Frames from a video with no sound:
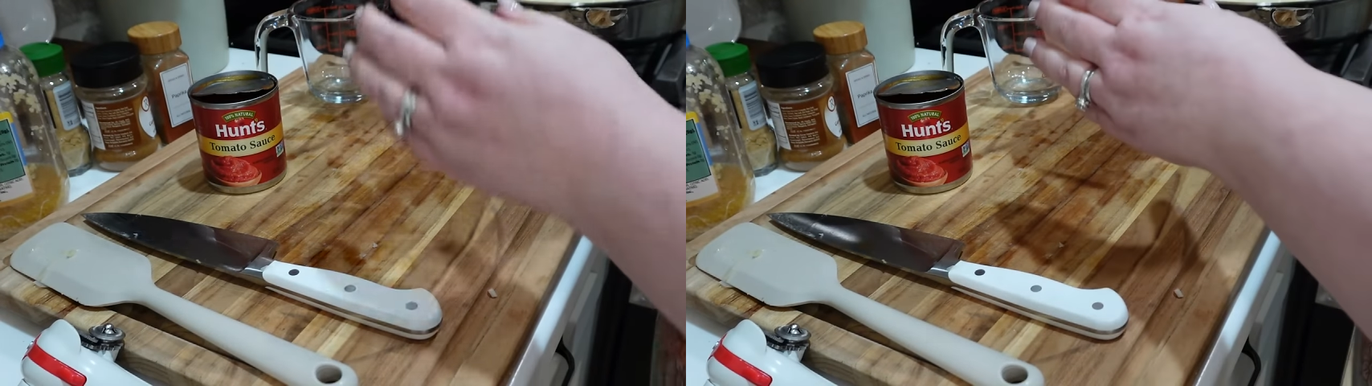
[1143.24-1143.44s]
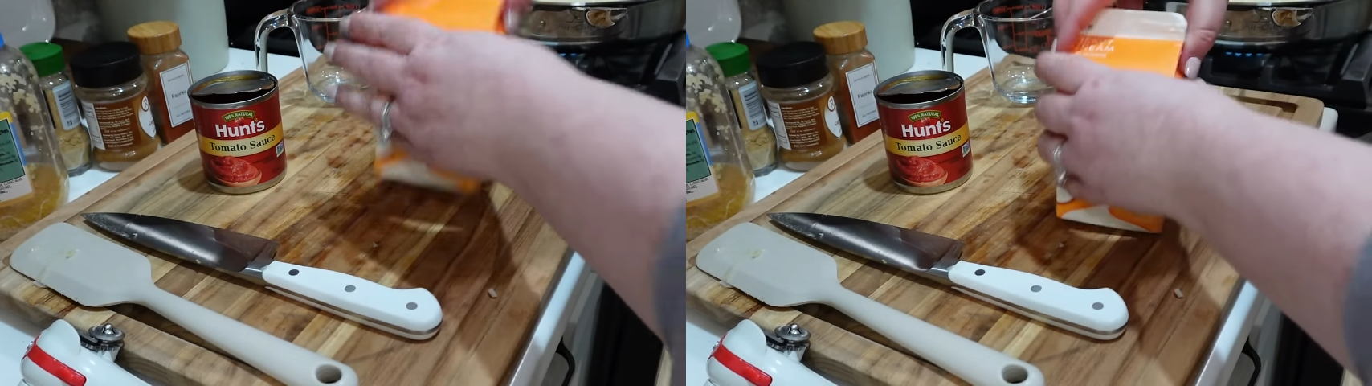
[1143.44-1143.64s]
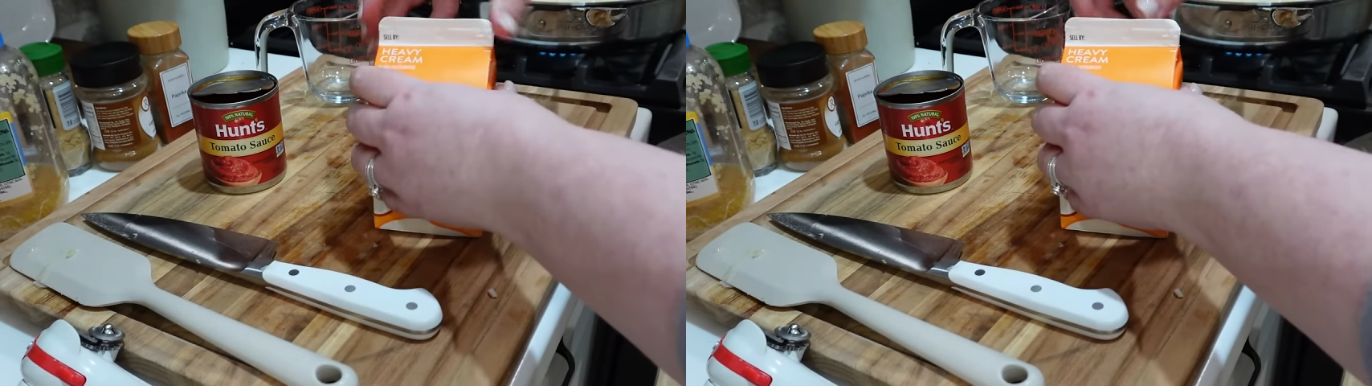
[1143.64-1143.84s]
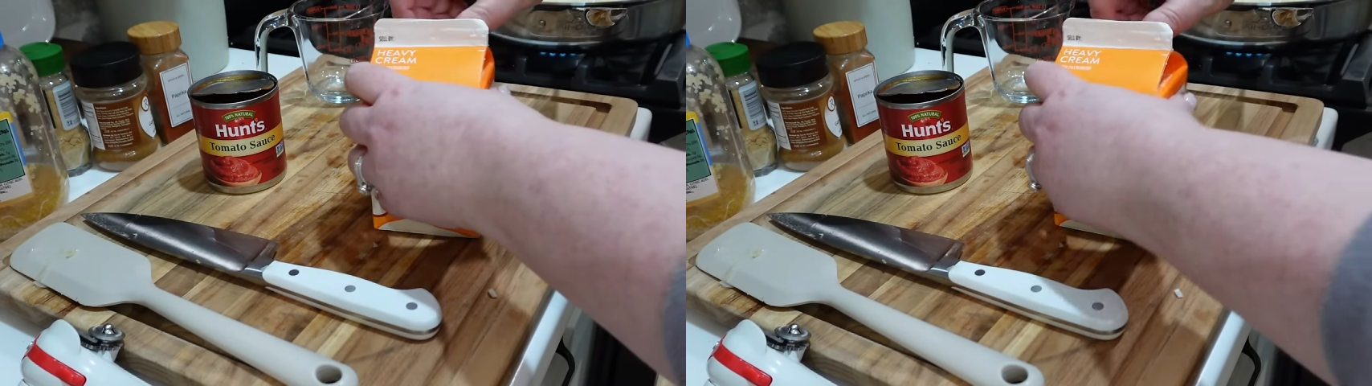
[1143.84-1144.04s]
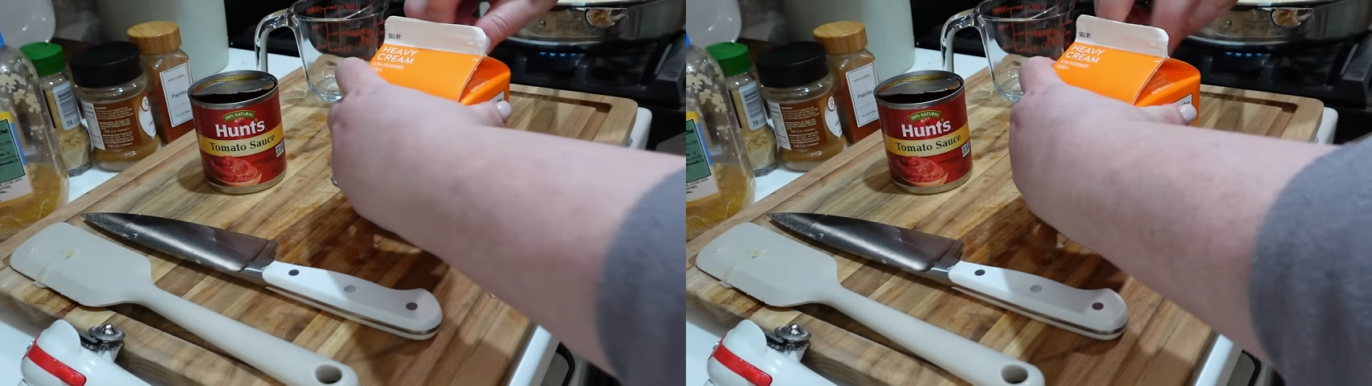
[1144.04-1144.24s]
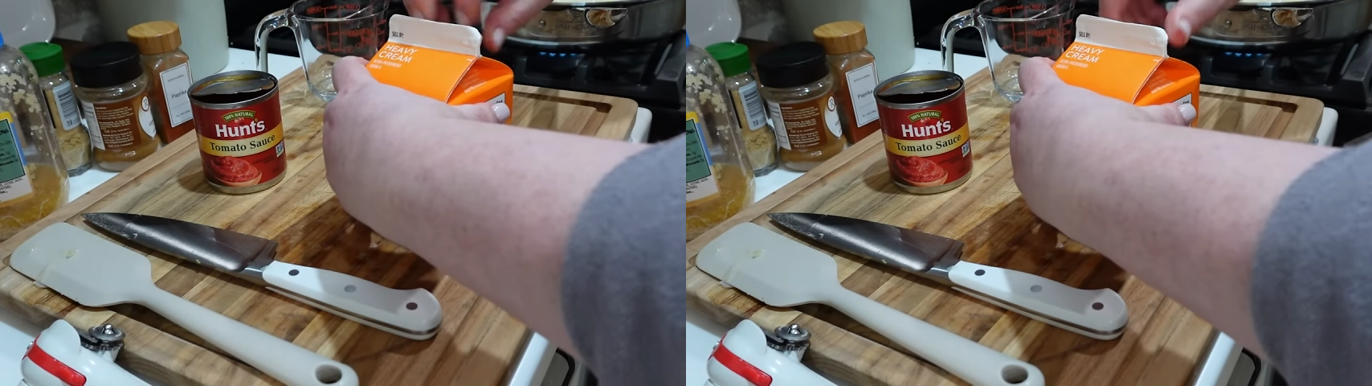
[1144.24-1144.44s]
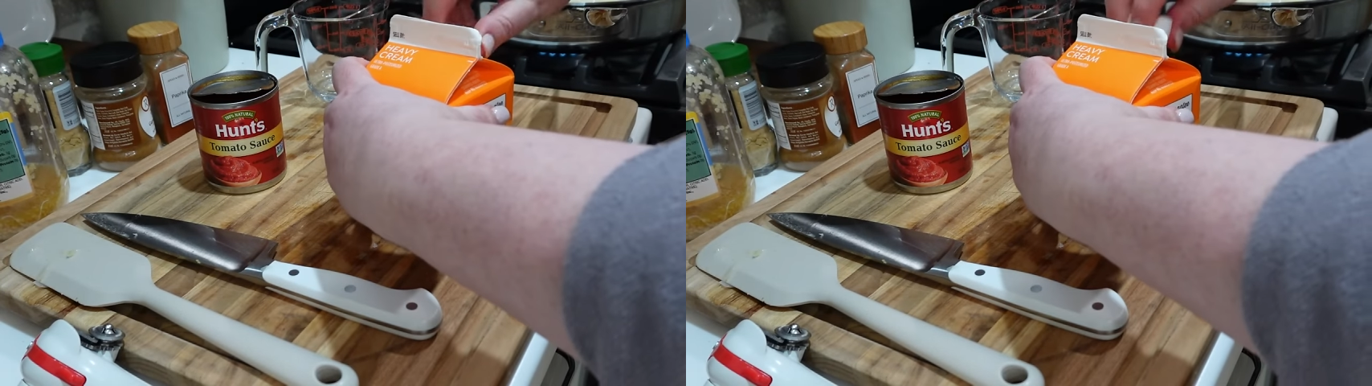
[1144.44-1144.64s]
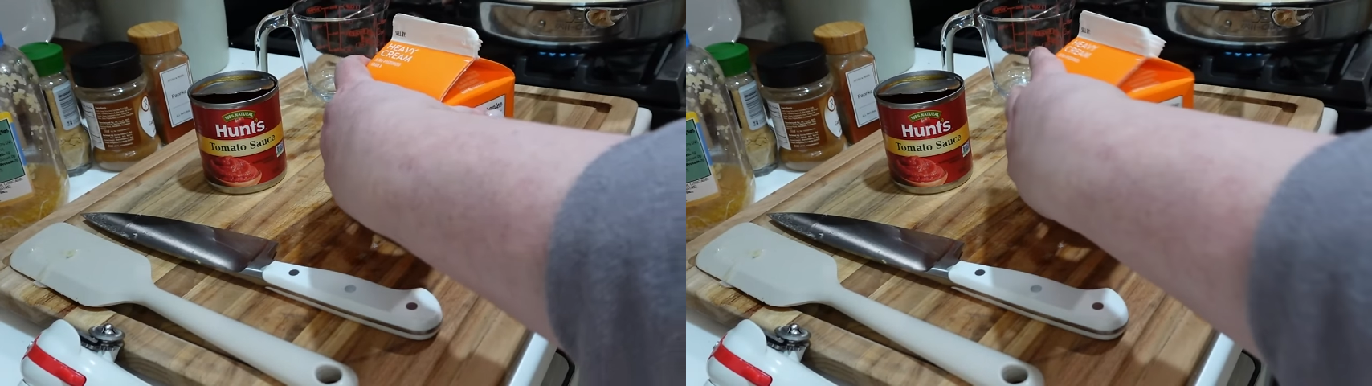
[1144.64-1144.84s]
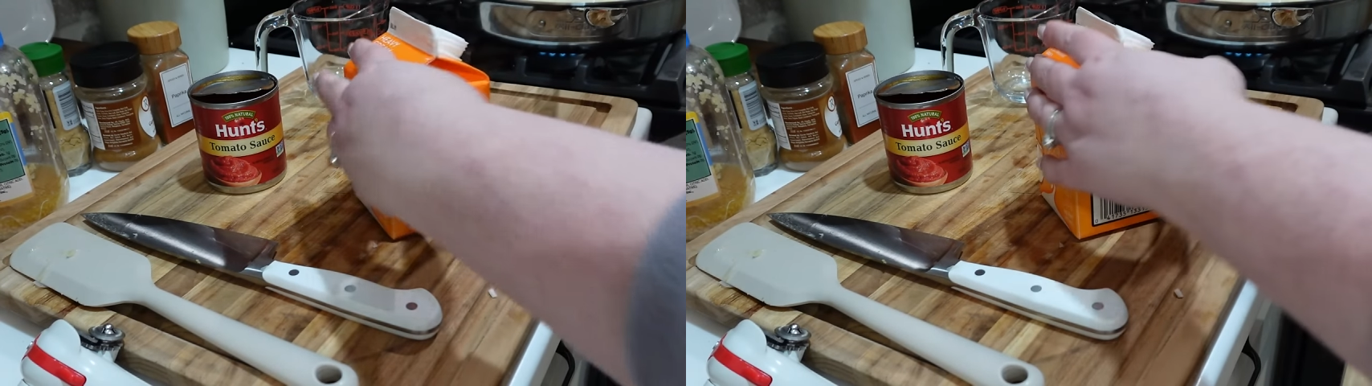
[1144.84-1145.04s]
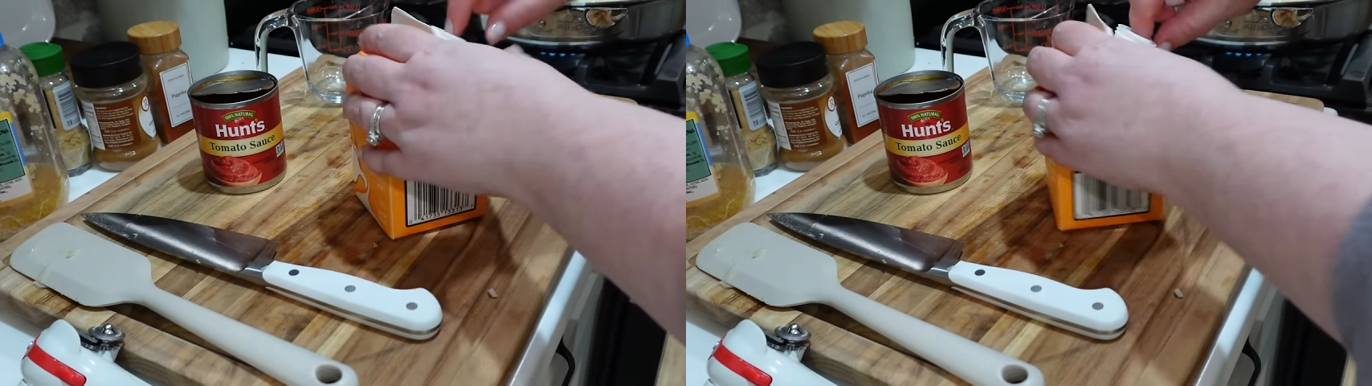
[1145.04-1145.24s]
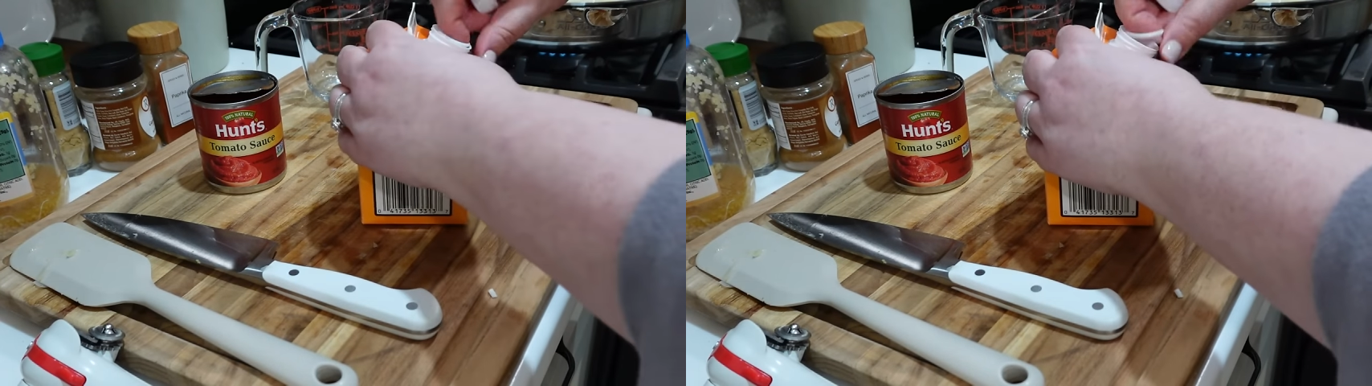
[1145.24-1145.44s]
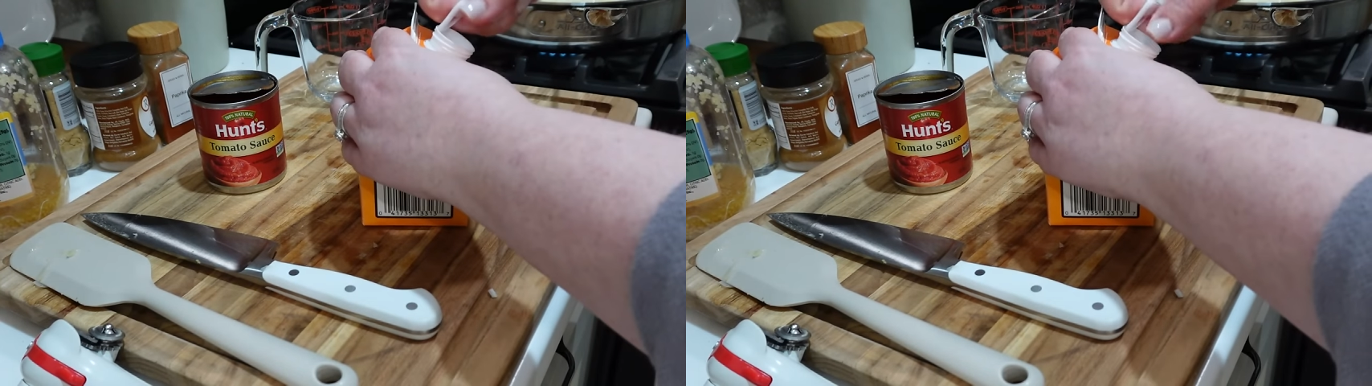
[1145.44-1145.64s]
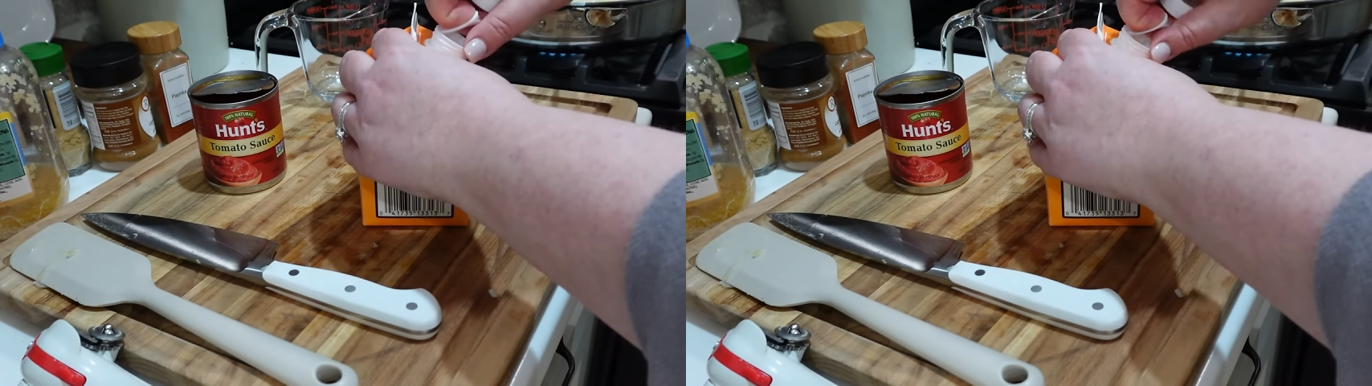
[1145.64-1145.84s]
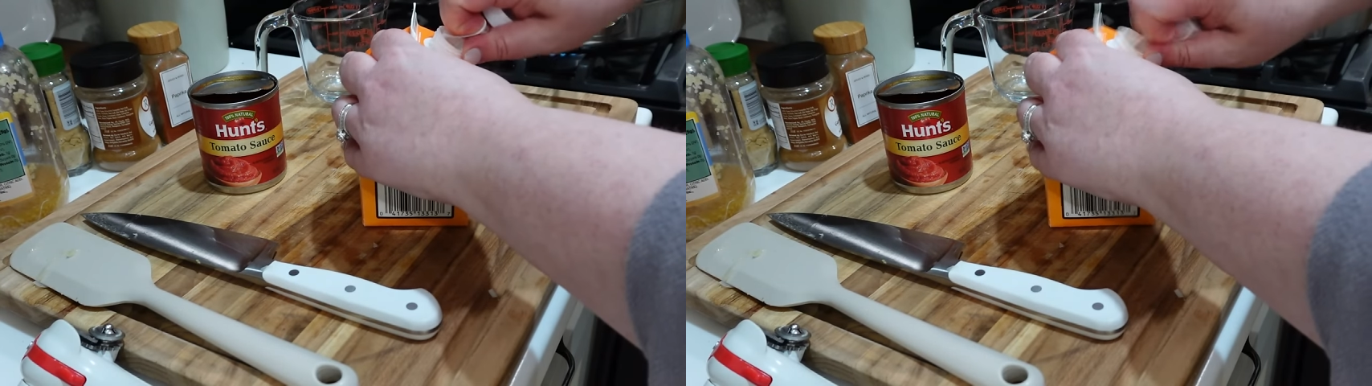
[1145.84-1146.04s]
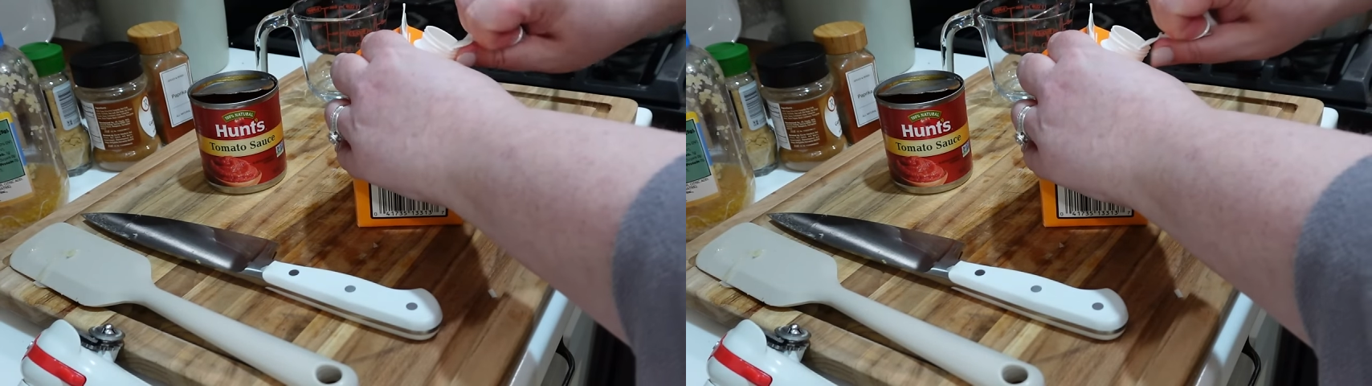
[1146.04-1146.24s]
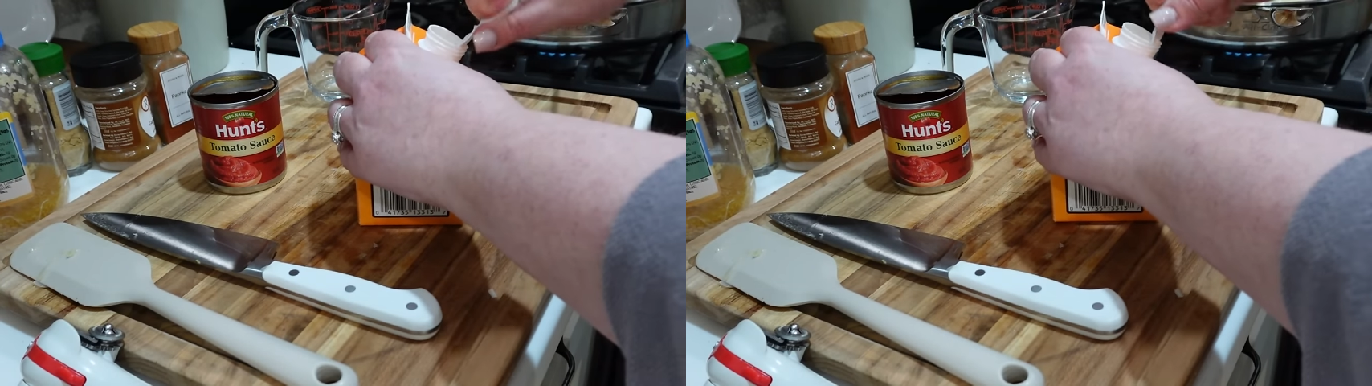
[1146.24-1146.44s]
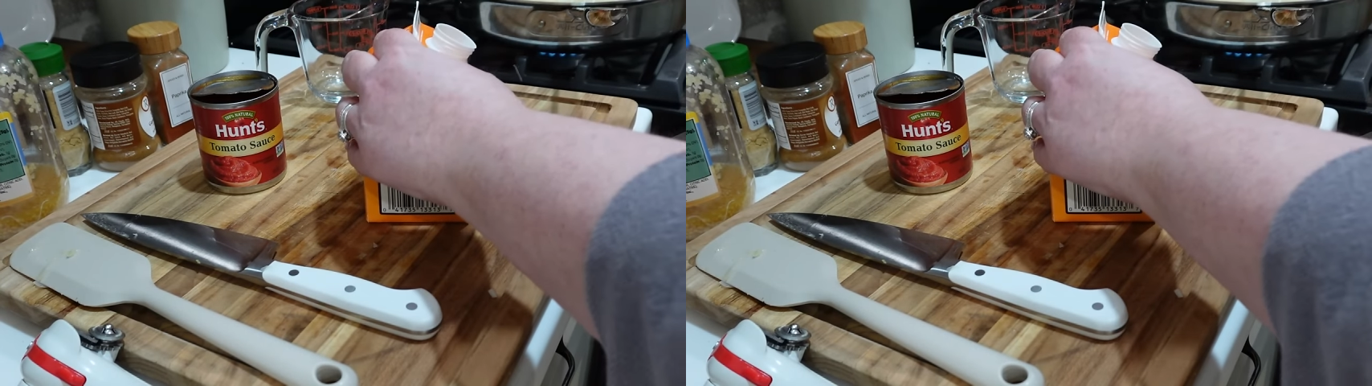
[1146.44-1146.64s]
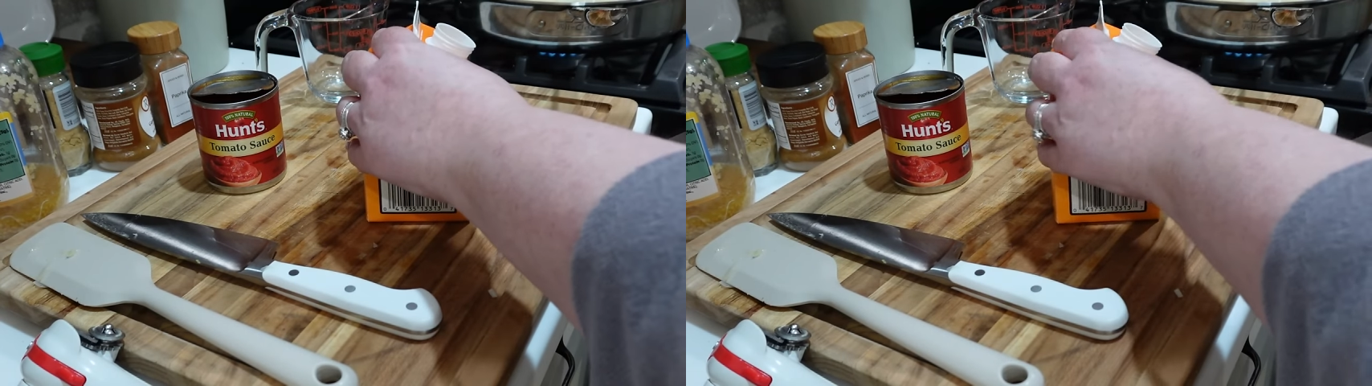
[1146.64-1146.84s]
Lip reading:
Nobody's mouth can be seen.